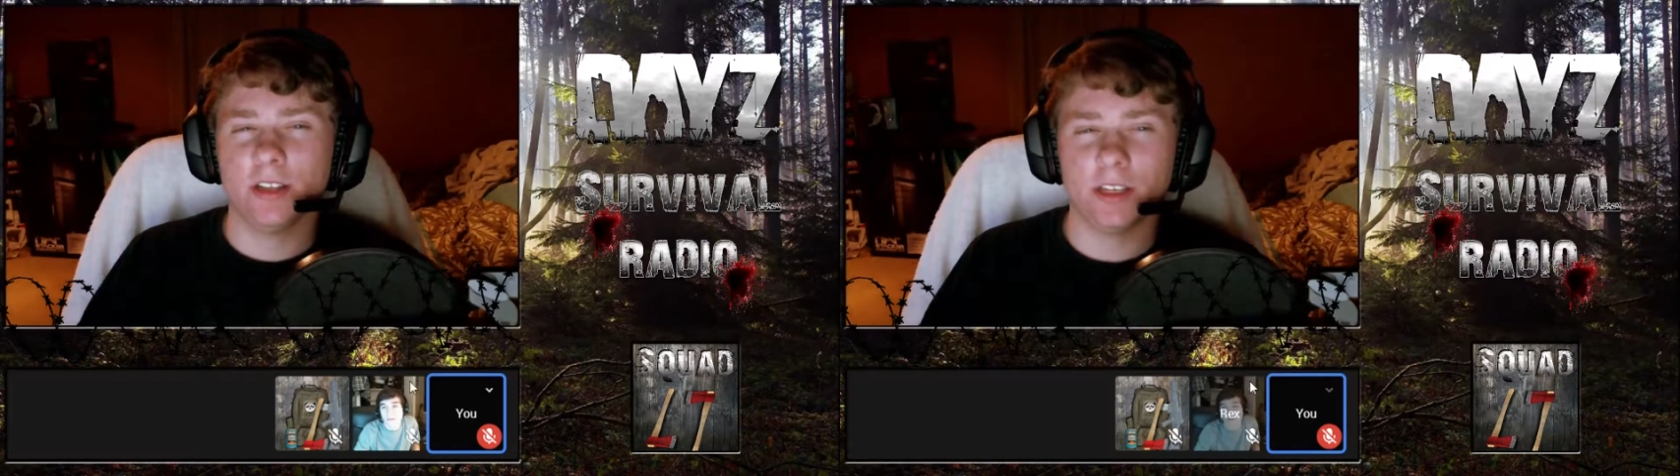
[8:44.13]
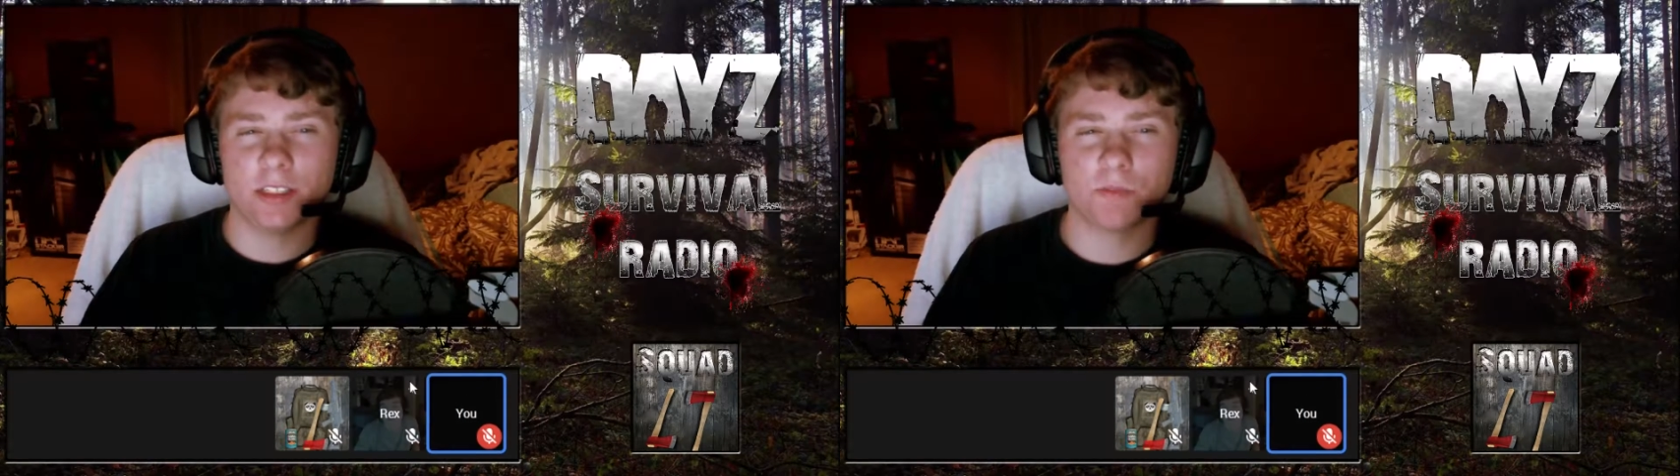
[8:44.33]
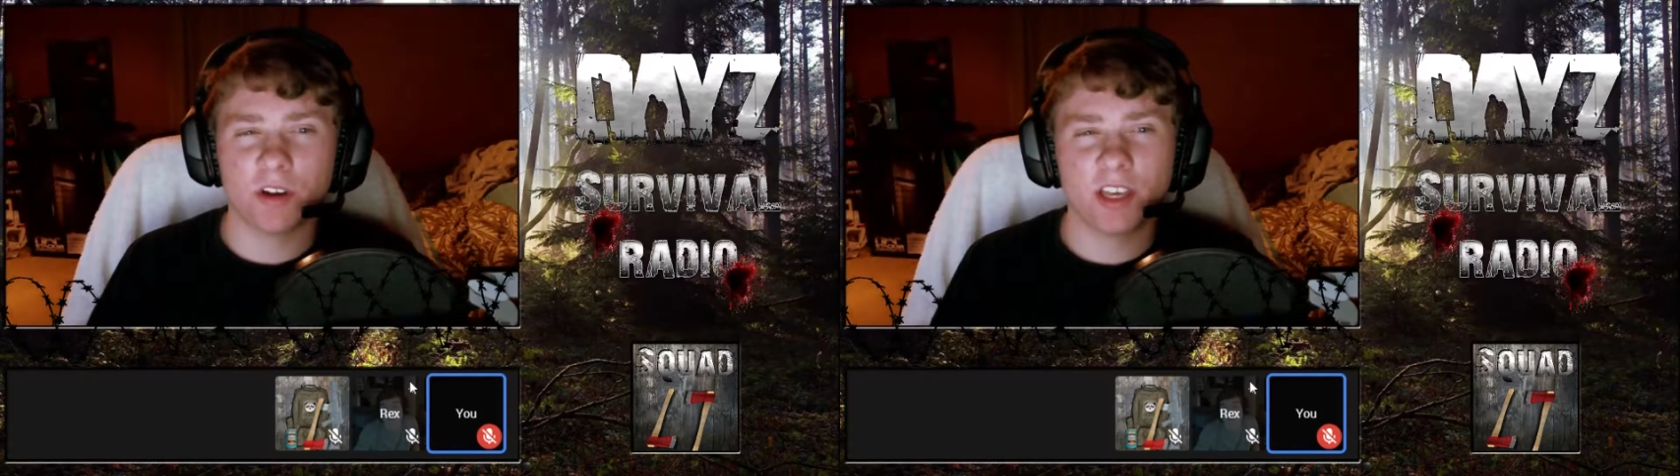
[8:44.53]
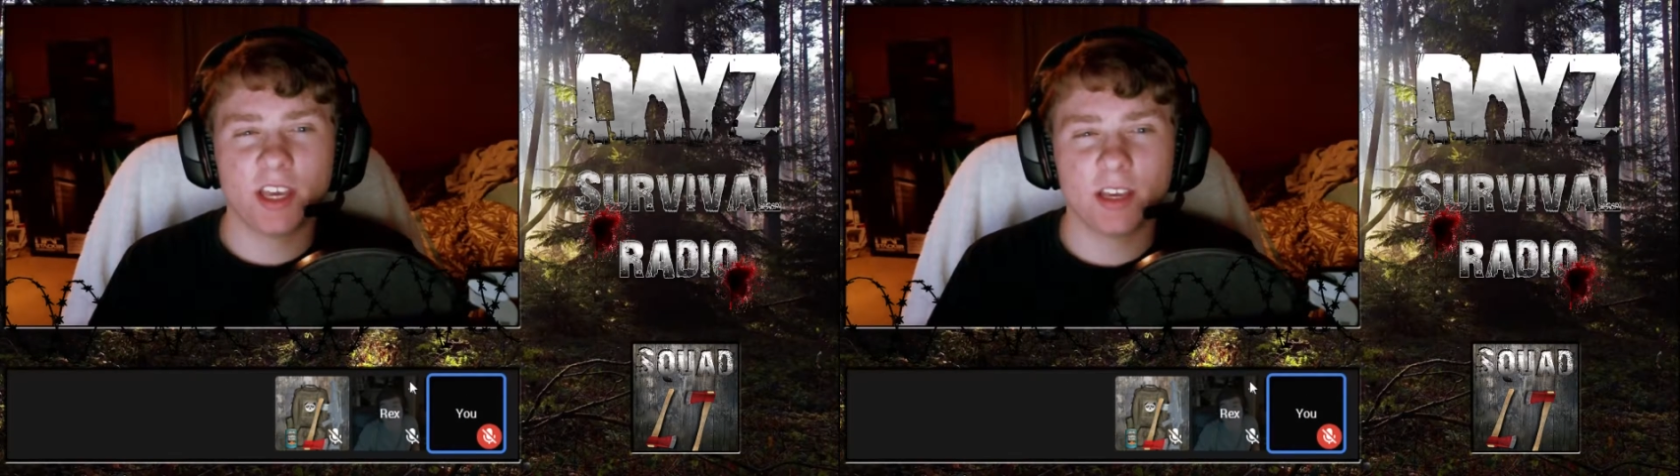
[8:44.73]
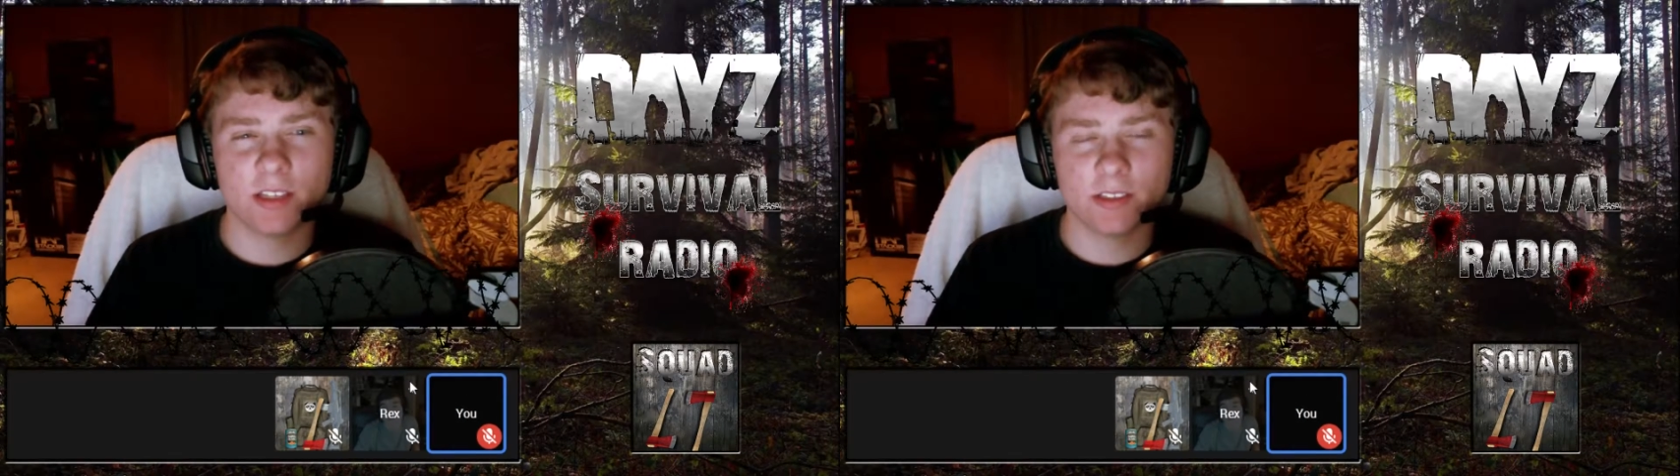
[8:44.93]
like spray
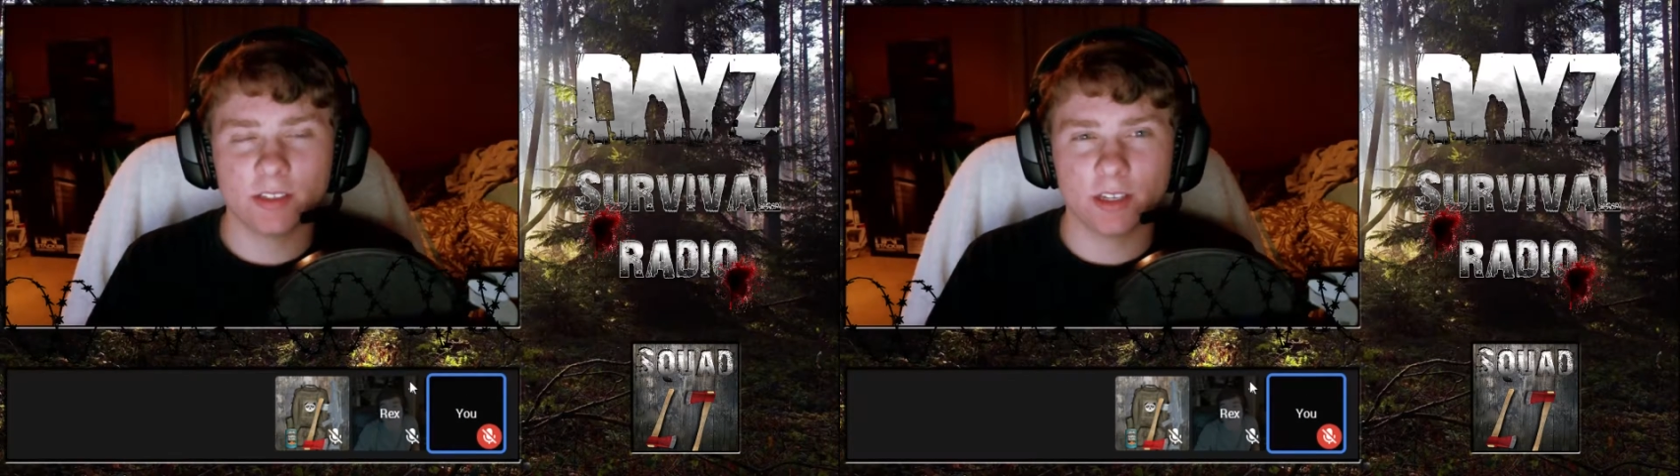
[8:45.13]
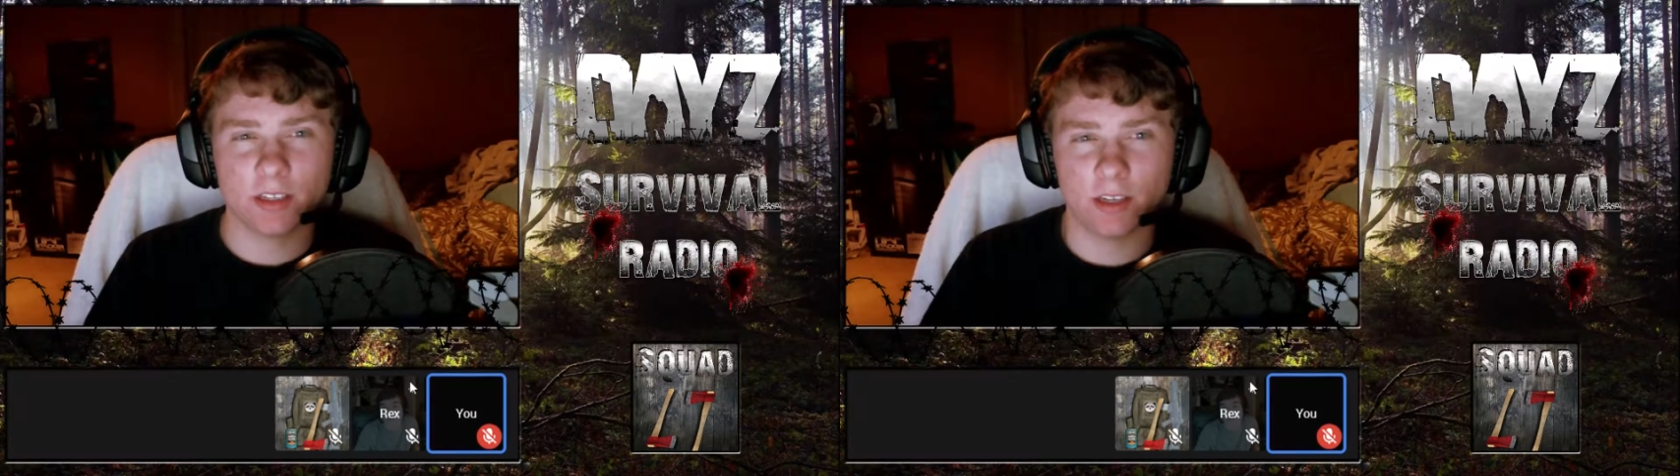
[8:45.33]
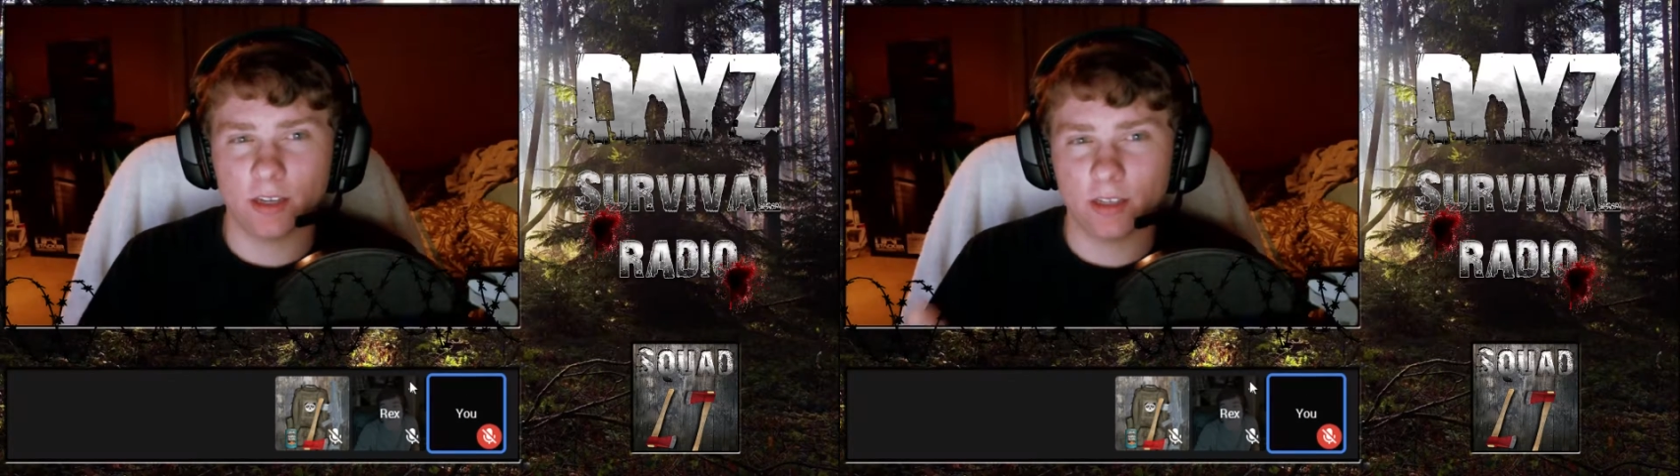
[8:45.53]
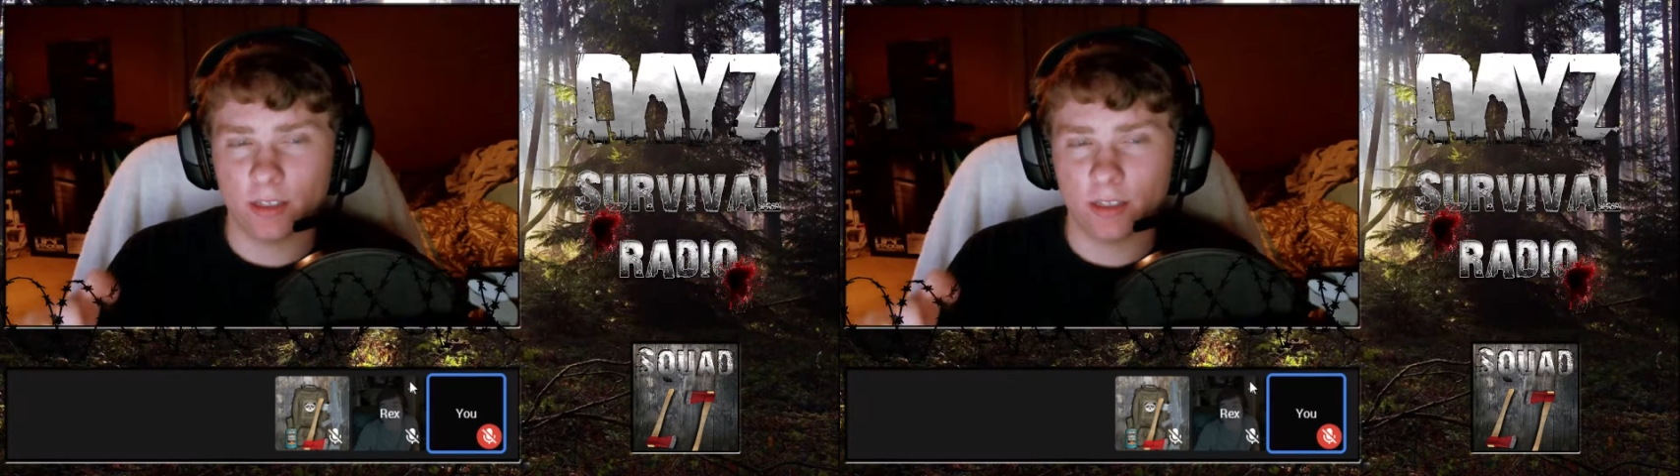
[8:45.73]
cans, like